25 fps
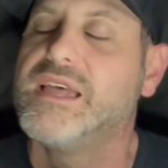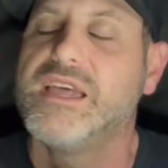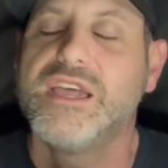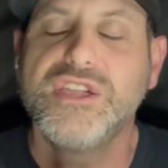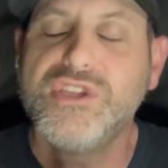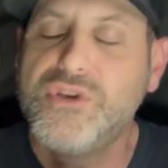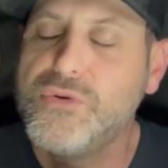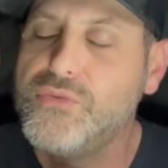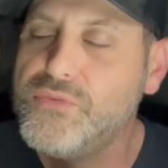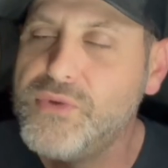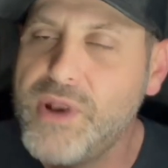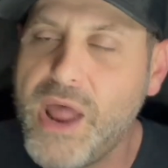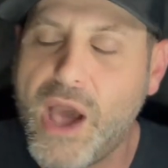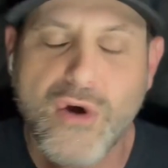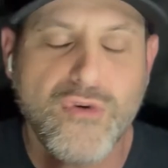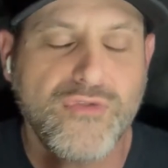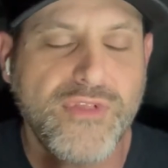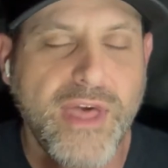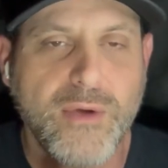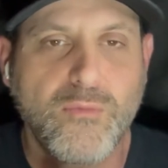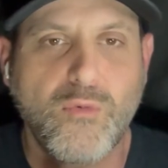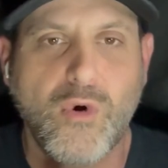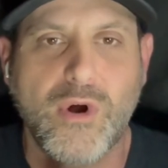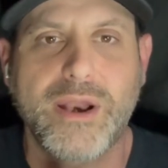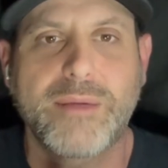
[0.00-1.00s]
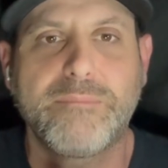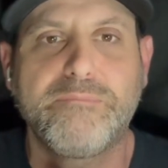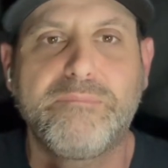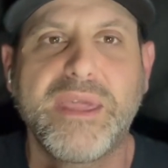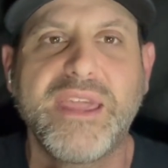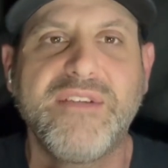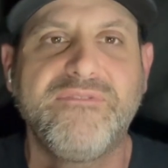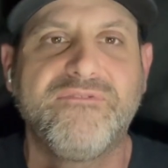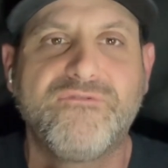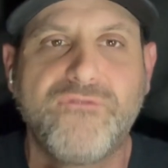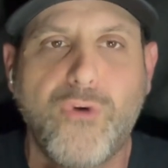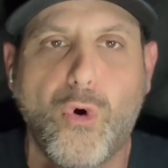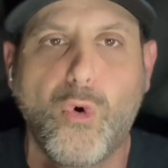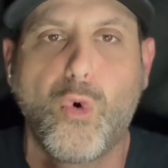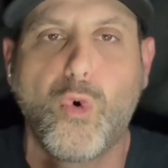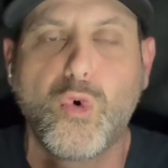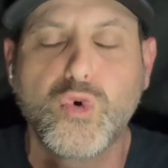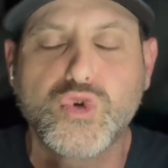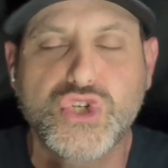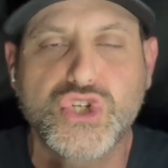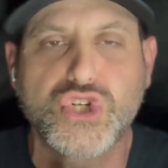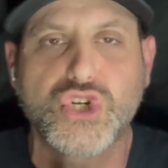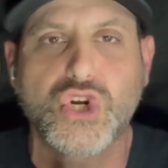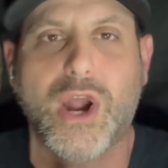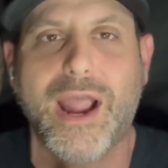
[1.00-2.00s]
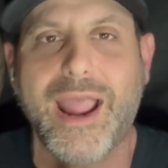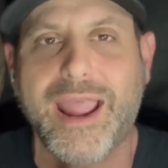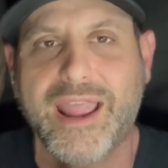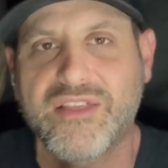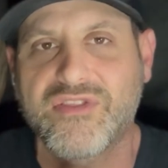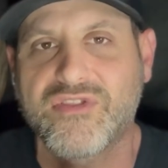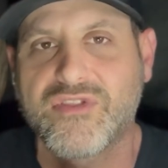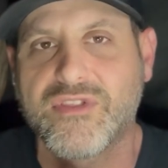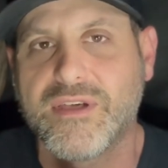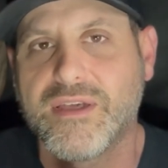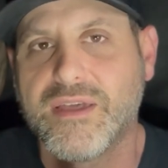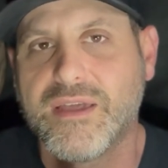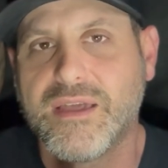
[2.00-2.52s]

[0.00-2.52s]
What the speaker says: You know they want to be full strength.